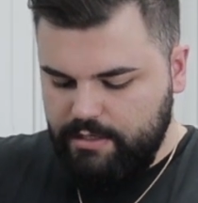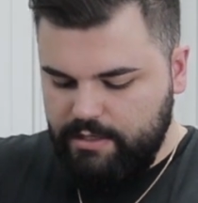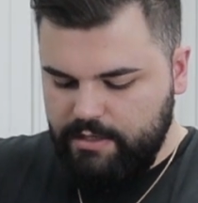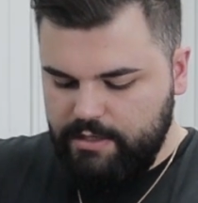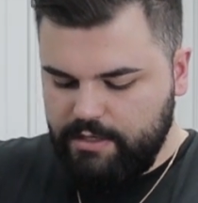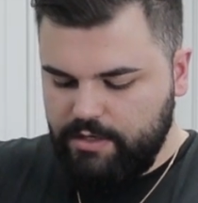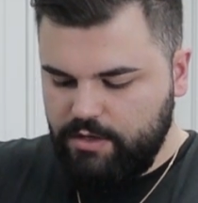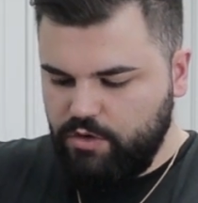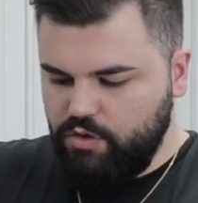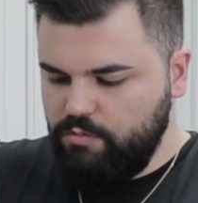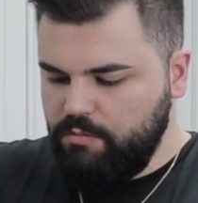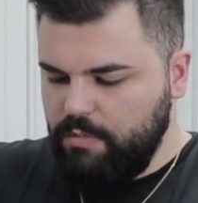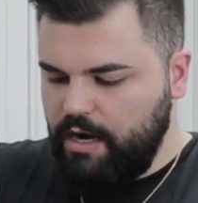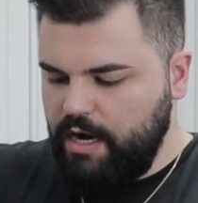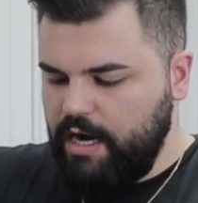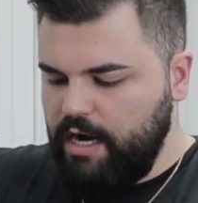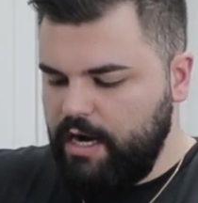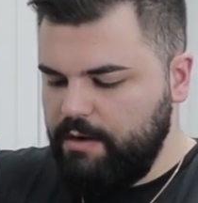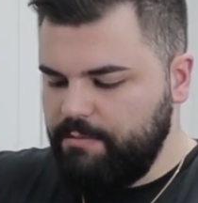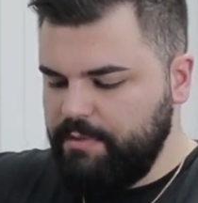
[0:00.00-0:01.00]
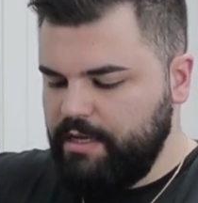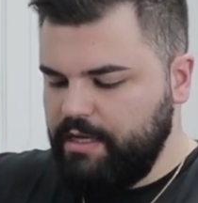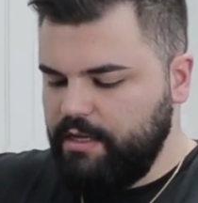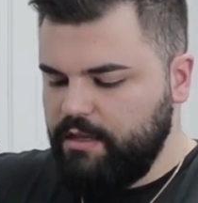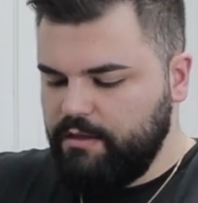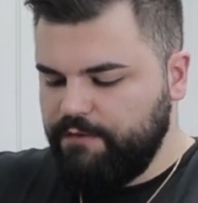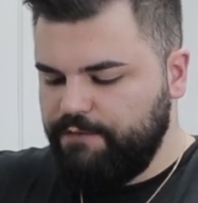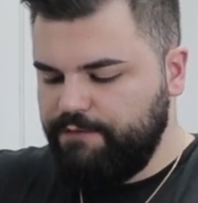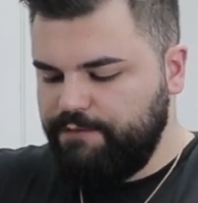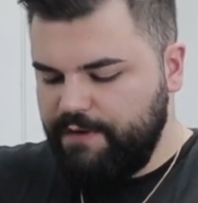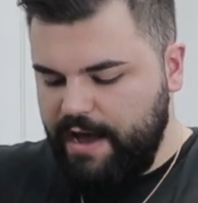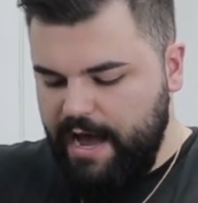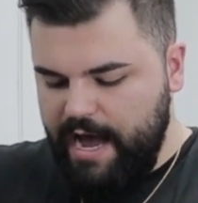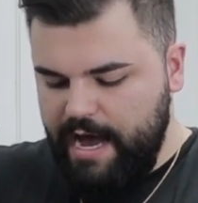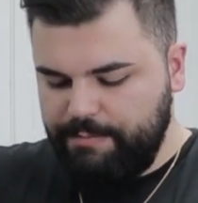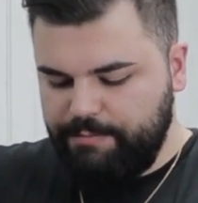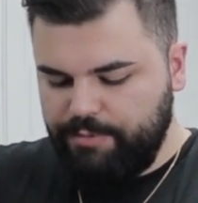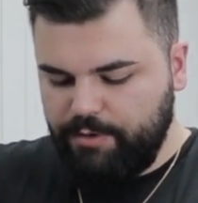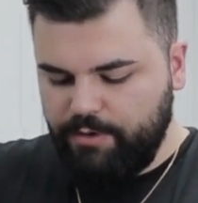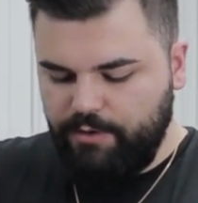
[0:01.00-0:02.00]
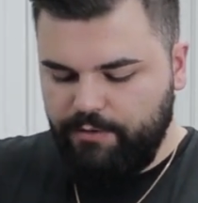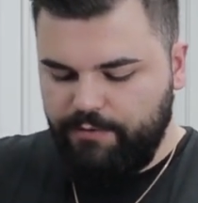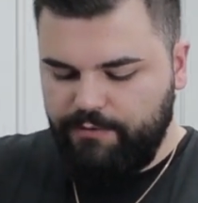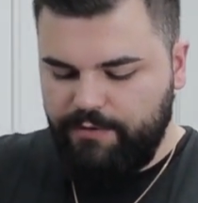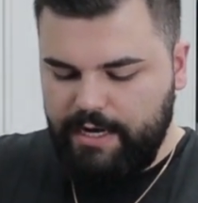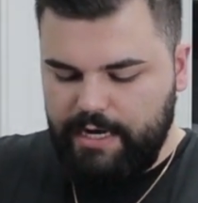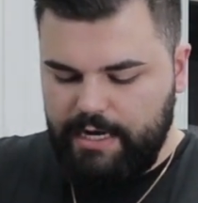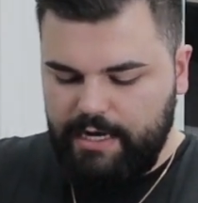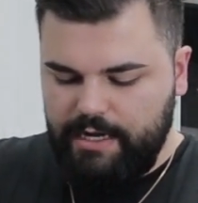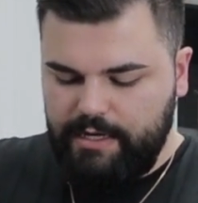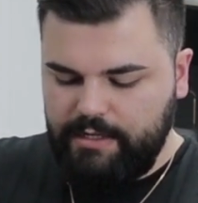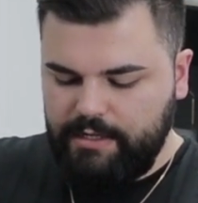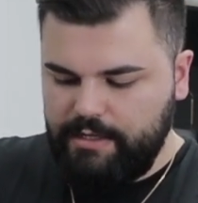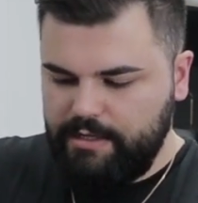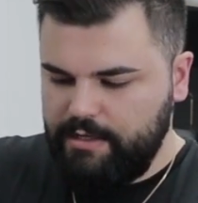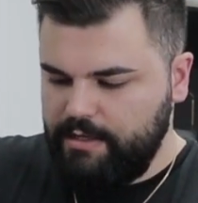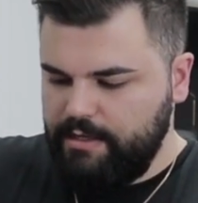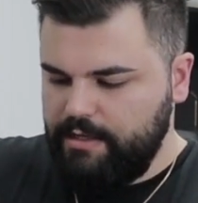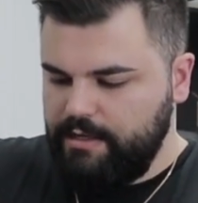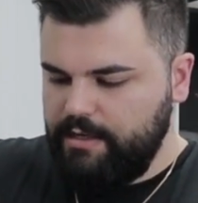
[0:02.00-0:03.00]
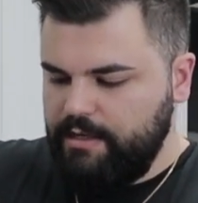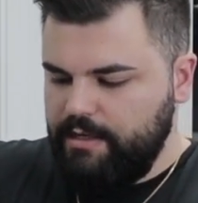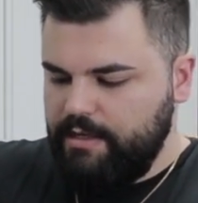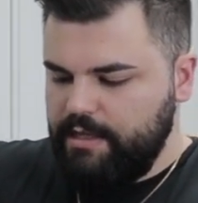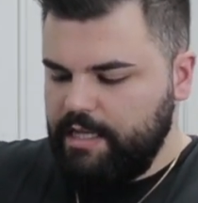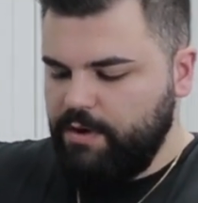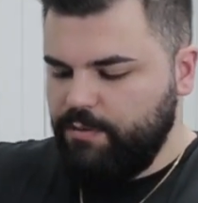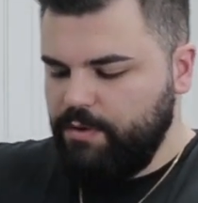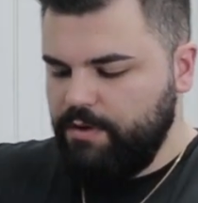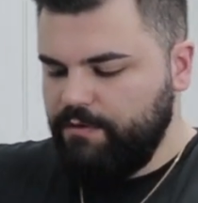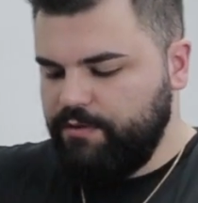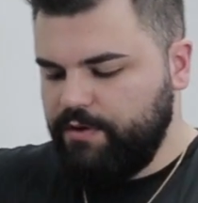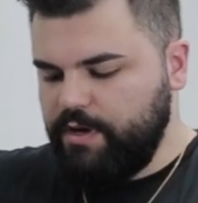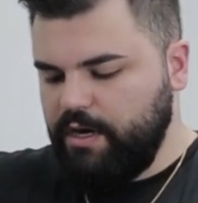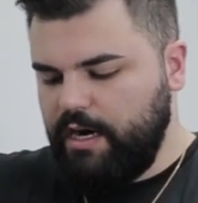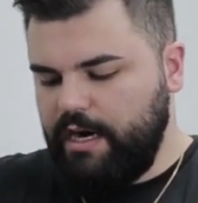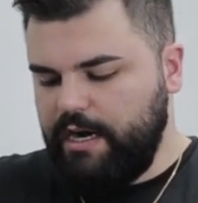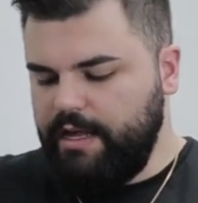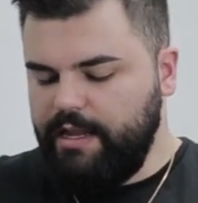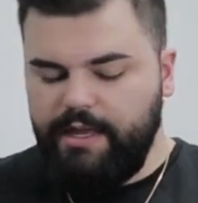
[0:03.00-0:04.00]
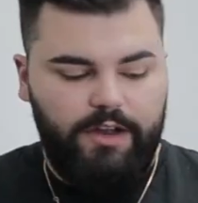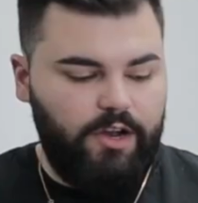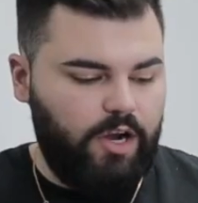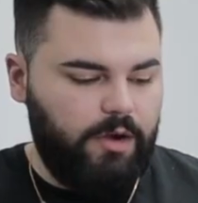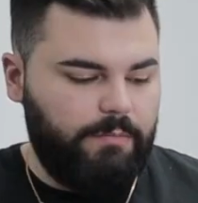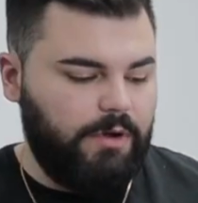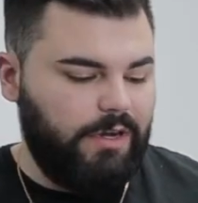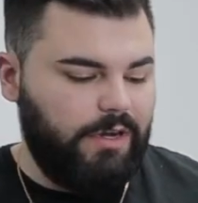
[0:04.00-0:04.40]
the umami, the fat profile that we've got in our